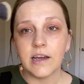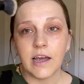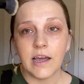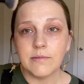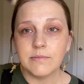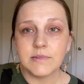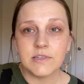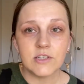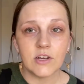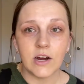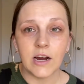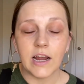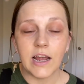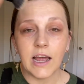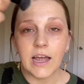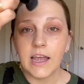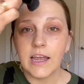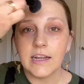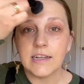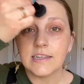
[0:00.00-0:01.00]
I'm sorry, I
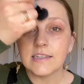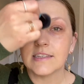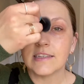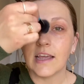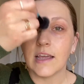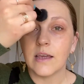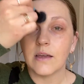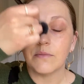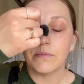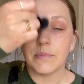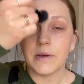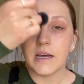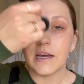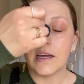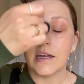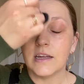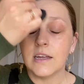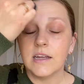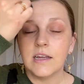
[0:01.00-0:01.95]
hate to say it, but